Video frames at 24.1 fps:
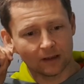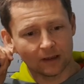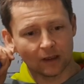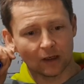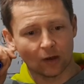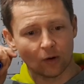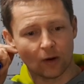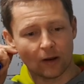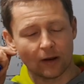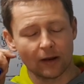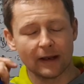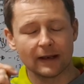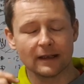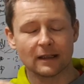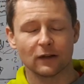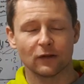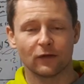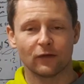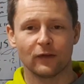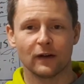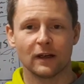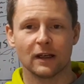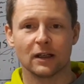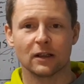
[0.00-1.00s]

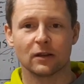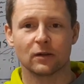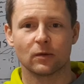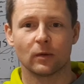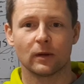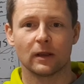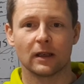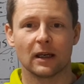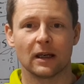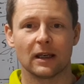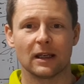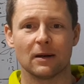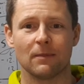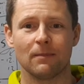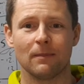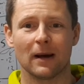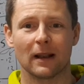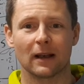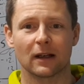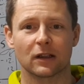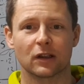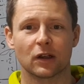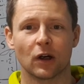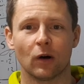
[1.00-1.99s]
interferes with your
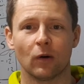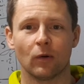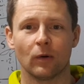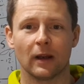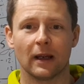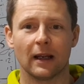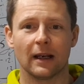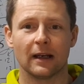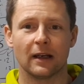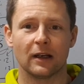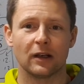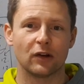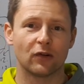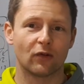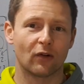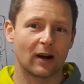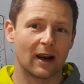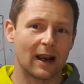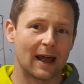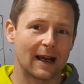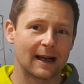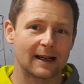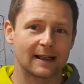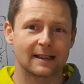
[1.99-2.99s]
melatonin and your
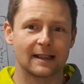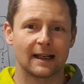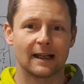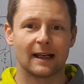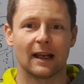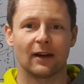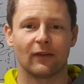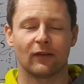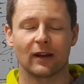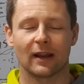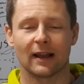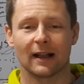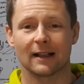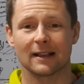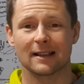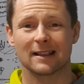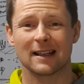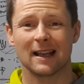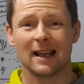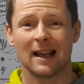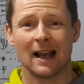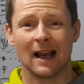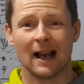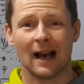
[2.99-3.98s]
relaxing and everything else,
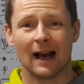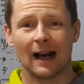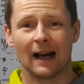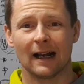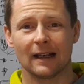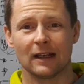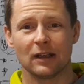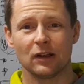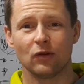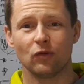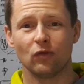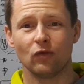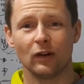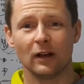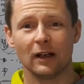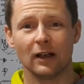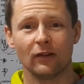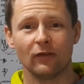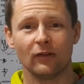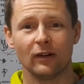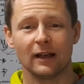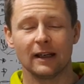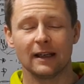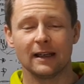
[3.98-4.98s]
and you
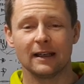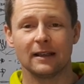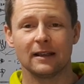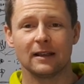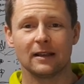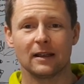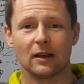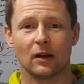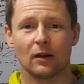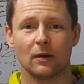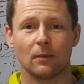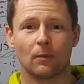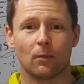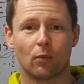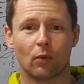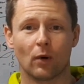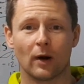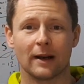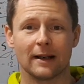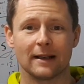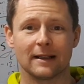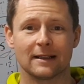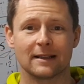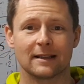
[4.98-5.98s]
really your
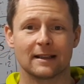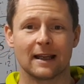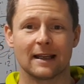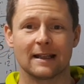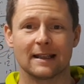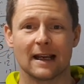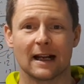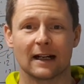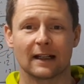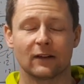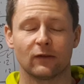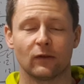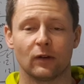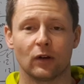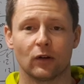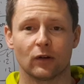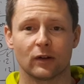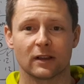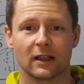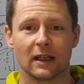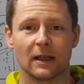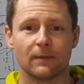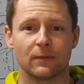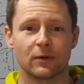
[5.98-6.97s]
brain stays active when you go
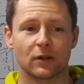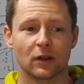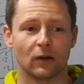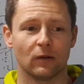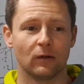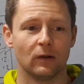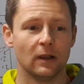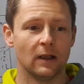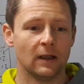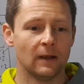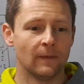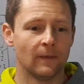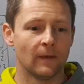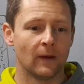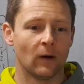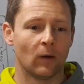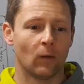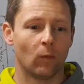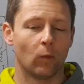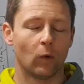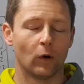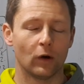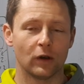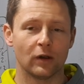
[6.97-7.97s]
to sleep. So
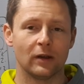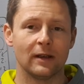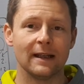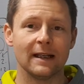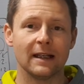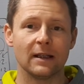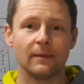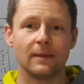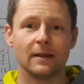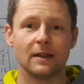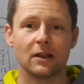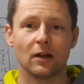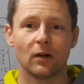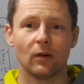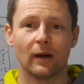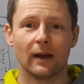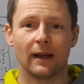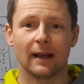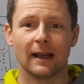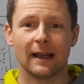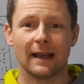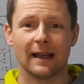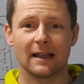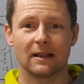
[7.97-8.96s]
what you need to be
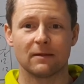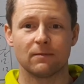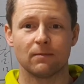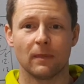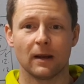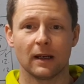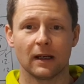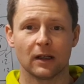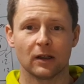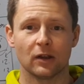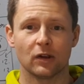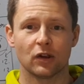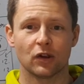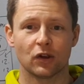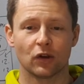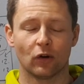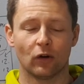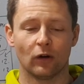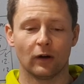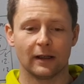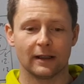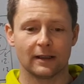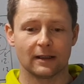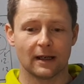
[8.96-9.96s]
doing is making
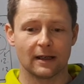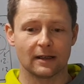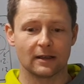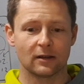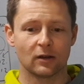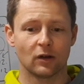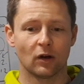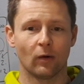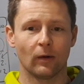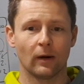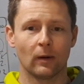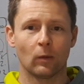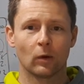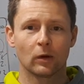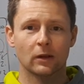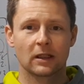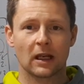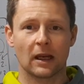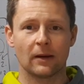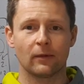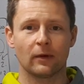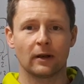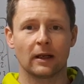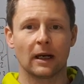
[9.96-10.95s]
sure is knowing what
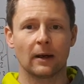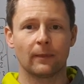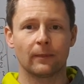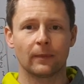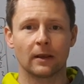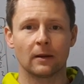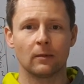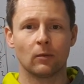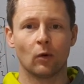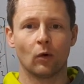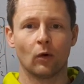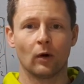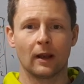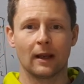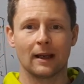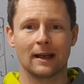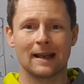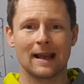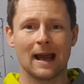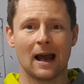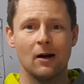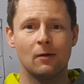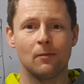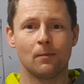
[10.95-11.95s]
time you get up in the morning,
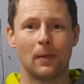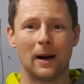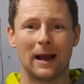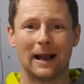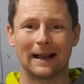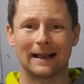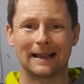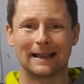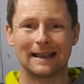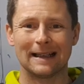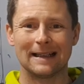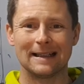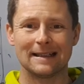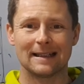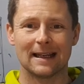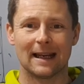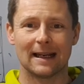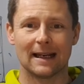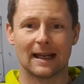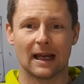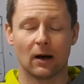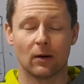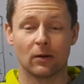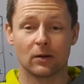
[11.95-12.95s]
count back at least
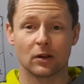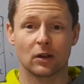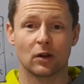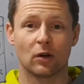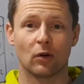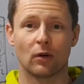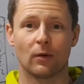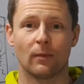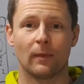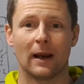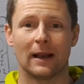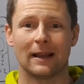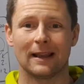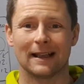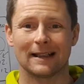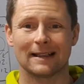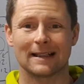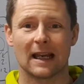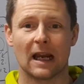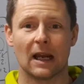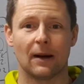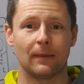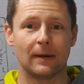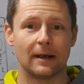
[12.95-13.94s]
8 hours and go to bed at
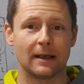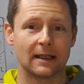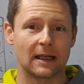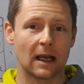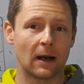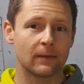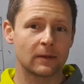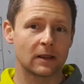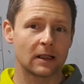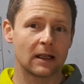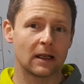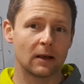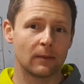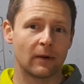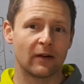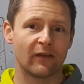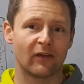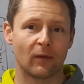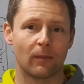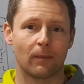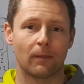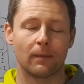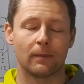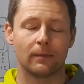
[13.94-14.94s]
that time. And it comes in a
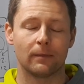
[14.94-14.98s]
little